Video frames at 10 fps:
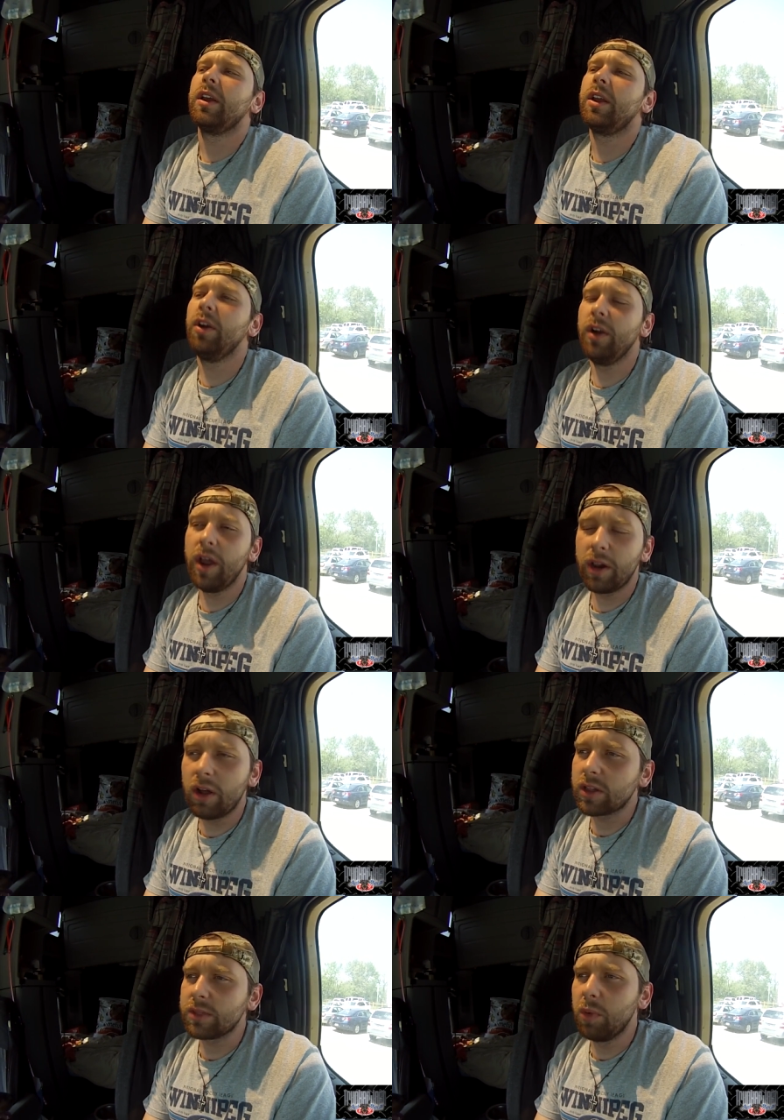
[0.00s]
here at 9
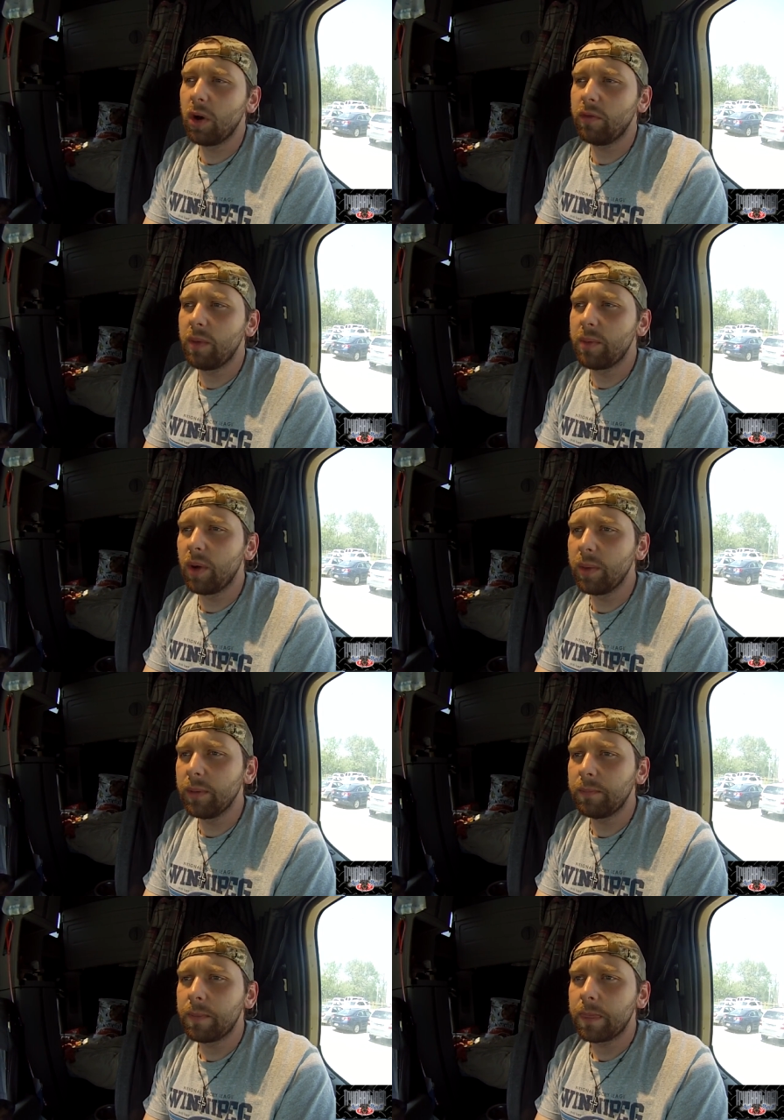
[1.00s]
o'clock this morning for my
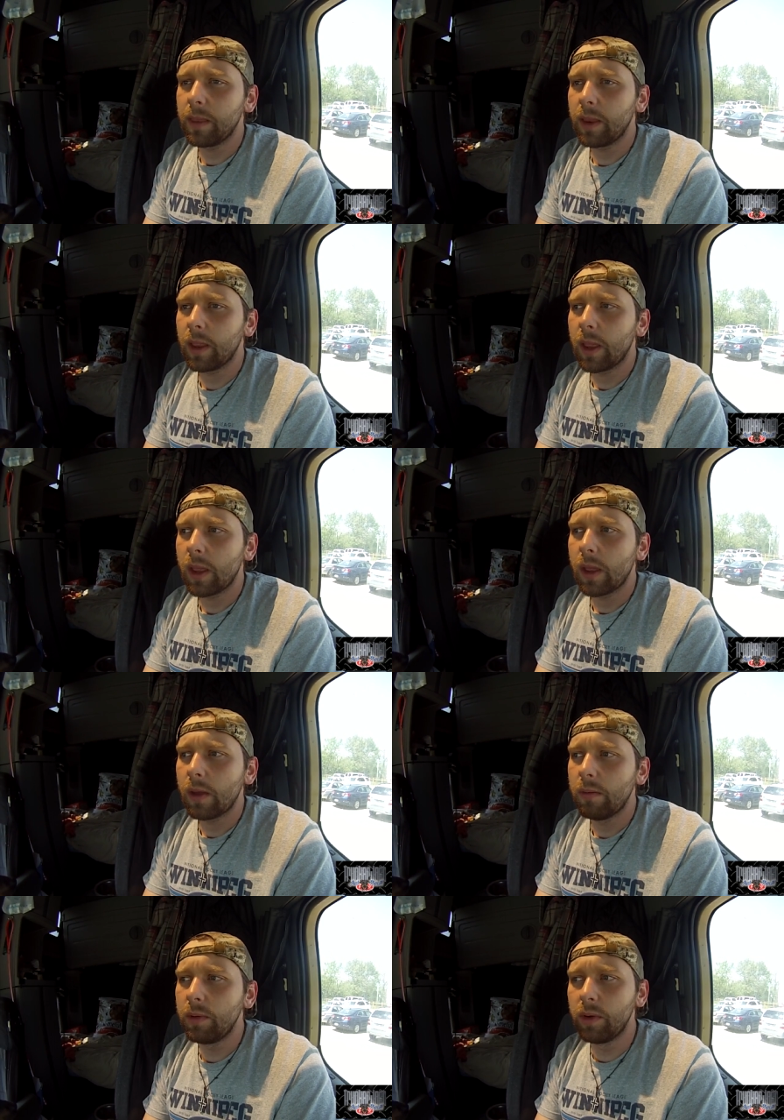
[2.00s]
appointment.
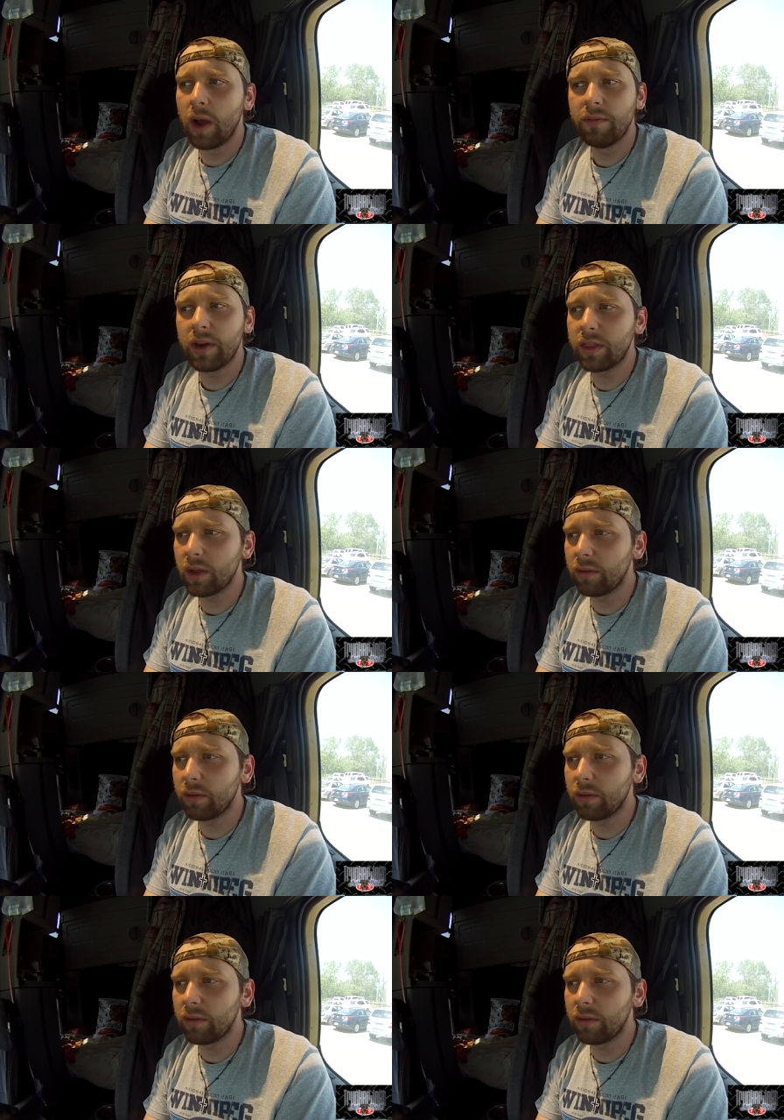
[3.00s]
We don't have anything